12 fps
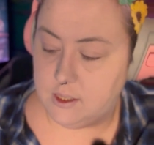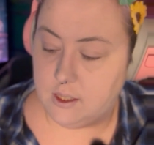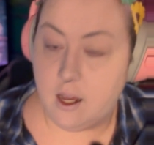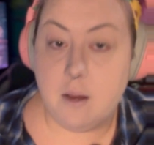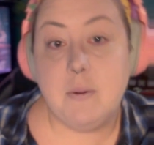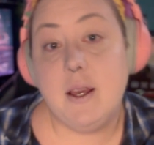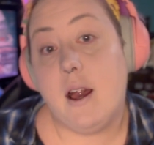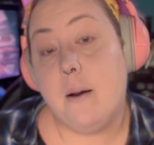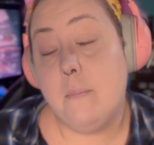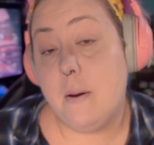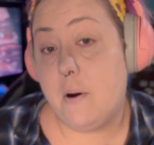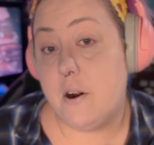But yeah,
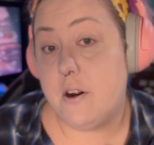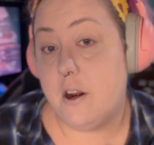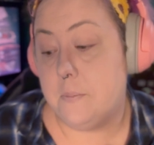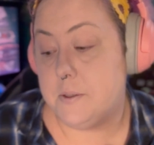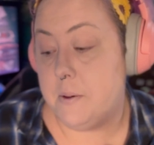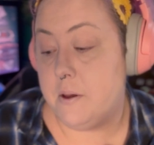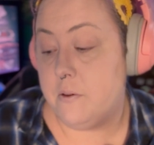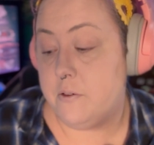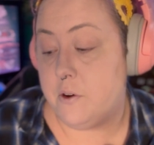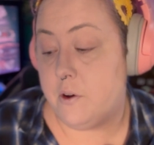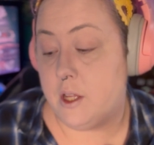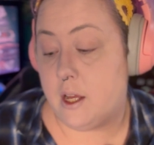my partner helps me move
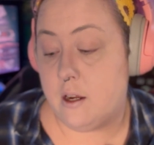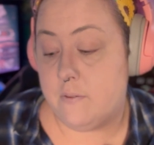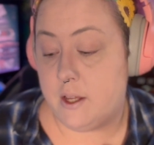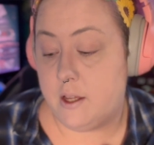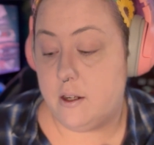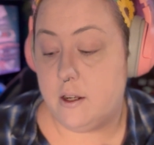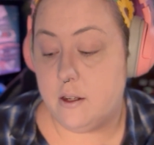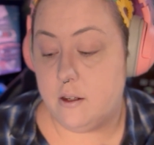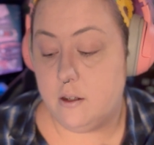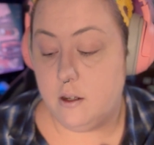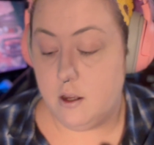through a lot of it. And,